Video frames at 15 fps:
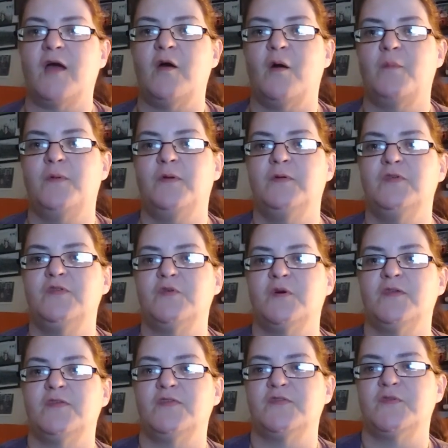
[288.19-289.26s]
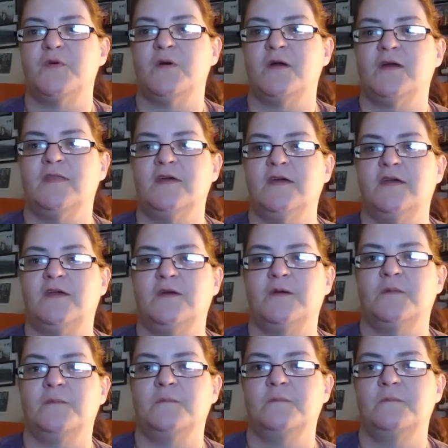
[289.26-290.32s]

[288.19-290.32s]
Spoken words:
I hope you enjoy the story. Thank you.